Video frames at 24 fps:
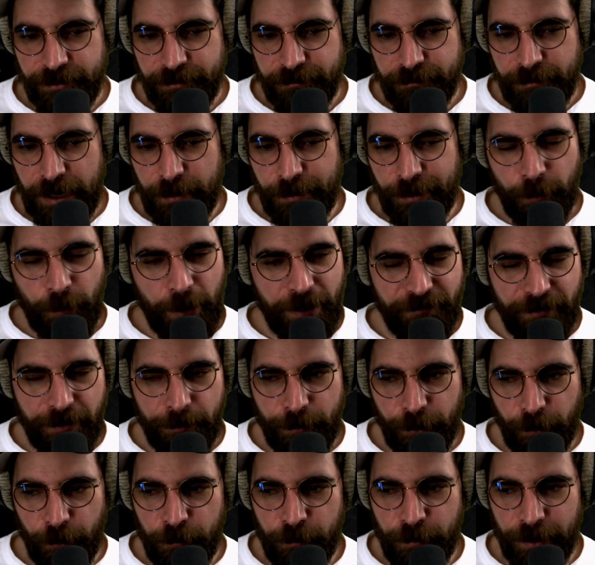Maybe we have a
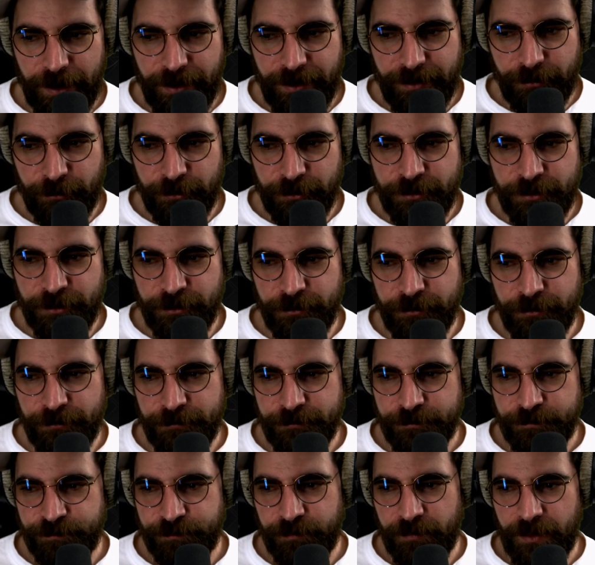Boopa or two.
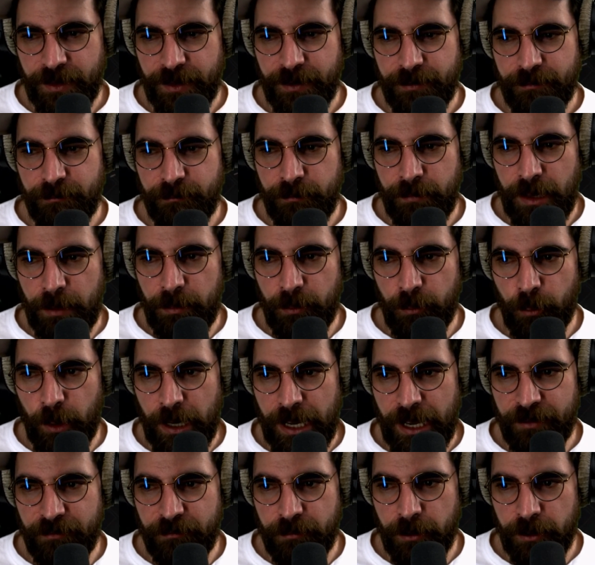Maybe we
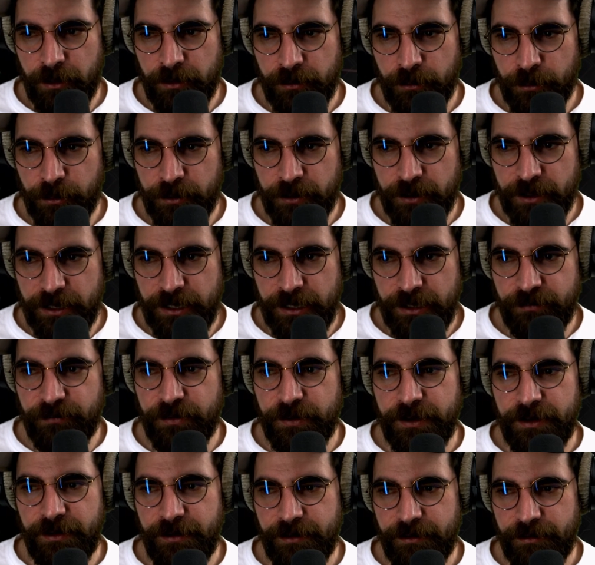have one Northern
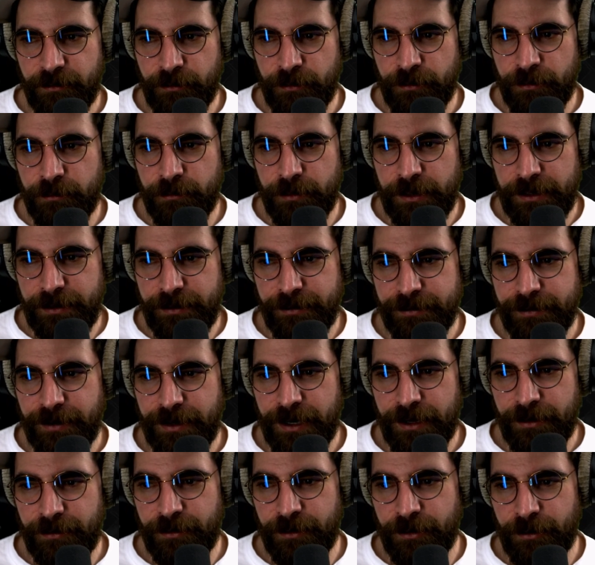Eevee or three.
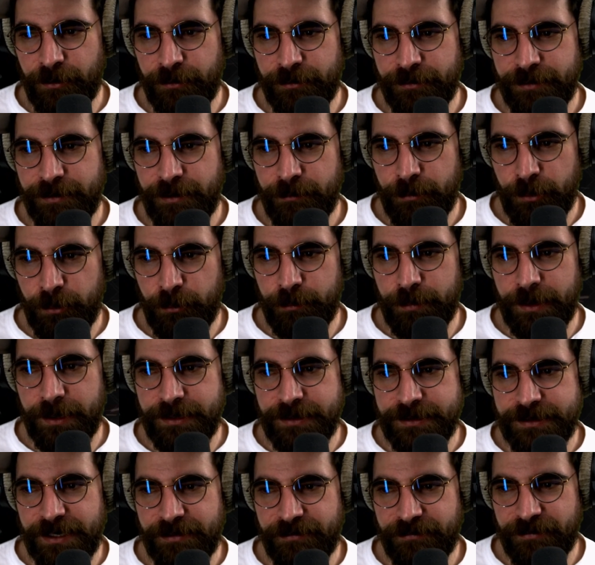I don't know. Boopa
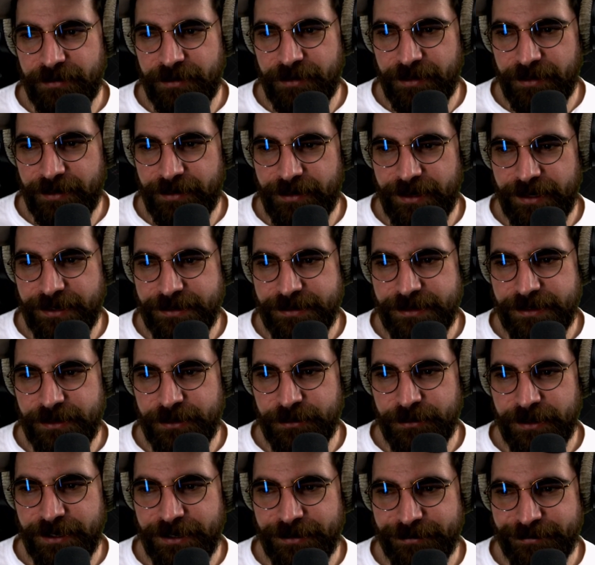is definitely there. I see
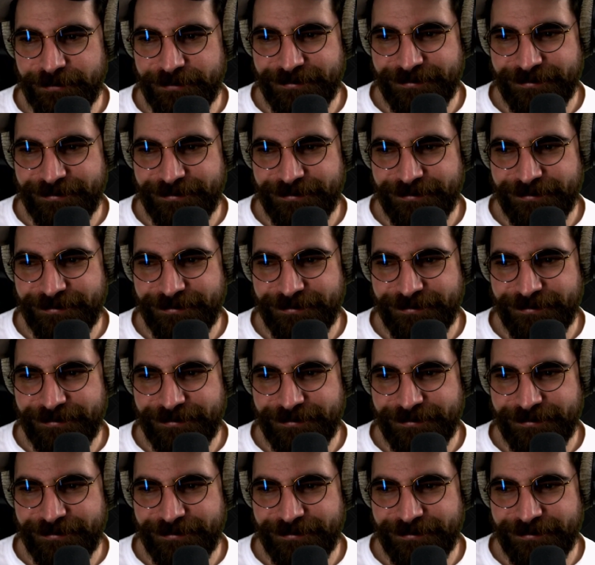you now.